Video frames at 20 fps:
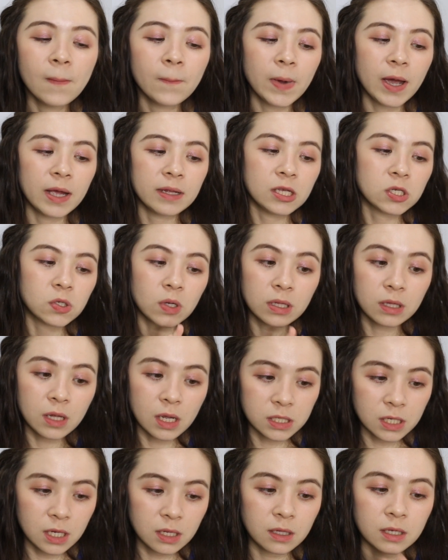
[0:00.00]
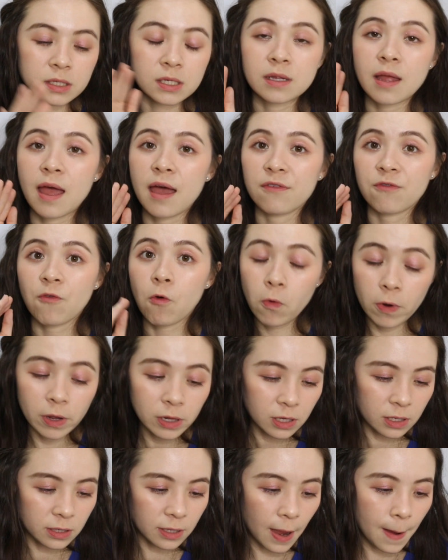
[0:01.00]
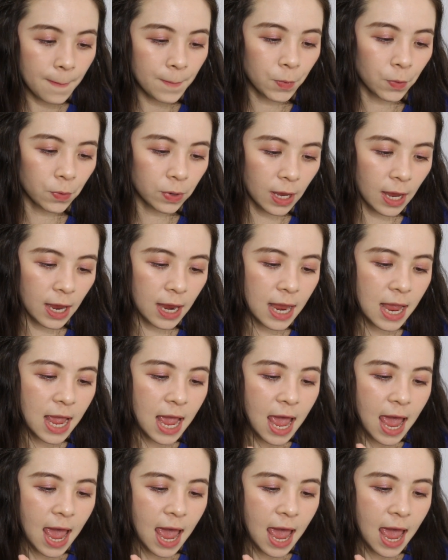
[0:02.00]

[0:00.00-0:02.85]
But this one doesn't have oil in them, okay?